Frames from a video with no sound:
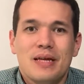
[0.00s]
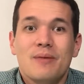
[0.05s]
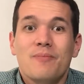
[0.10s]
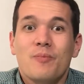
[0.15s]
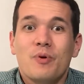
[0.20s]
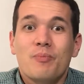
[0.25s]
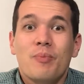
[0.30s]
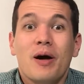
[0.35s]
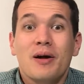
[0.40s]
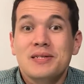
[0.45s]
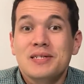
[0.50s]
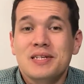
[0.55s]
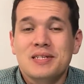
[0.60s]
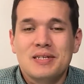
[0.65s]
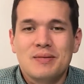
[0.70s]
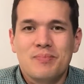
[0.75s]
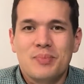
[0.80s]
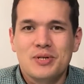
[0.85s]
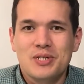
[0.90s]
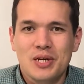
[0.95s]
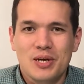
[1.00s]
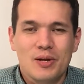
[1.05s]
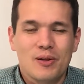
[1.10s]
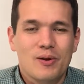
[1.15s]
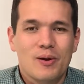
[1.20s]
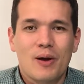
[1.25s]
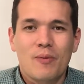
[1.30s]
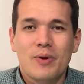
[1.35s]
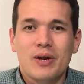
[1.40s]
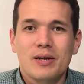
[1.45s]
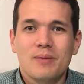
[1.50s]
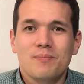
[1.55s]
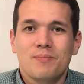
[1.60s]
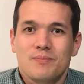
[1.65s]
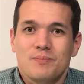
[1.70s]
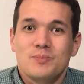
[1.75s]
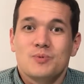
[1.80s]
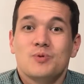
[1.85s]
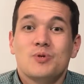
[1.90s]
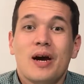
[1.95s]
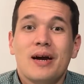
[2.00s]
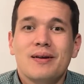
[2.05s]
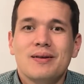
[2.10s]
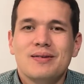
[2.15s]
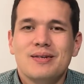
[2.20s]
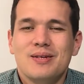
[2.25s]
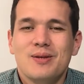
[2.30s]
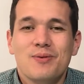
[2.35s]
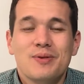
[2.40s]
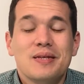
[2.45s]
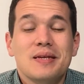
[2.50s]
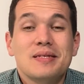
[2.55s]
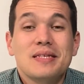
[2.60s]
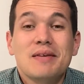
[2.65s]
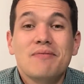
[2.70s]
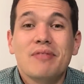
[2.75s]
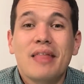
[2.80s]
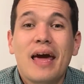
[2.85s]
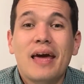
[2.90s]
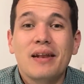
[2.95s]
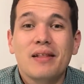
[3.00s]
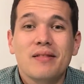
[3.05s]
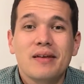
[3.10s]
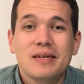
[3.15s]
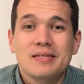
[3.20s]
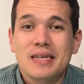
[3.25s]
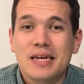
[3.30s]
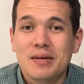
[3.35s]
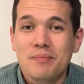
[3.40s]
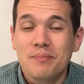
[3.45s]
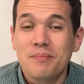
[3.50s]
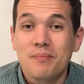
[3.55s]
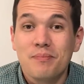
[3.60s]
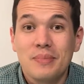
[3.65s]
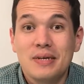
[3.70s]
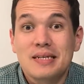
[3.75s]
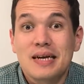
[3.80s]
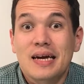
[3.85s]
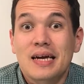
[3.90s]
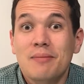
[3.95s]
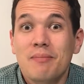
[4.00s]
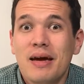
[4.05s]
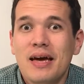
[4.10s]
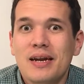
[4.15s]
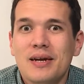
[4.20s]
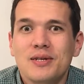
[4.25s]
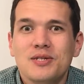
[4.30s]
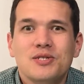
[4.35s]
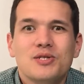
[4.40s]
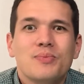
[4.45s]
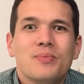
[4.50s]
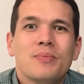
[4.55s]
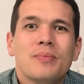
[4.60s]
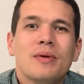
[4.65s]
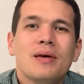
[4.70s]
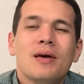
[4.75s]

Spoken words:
with politics in particular, I want to try to do this as even-handedly as I can manage.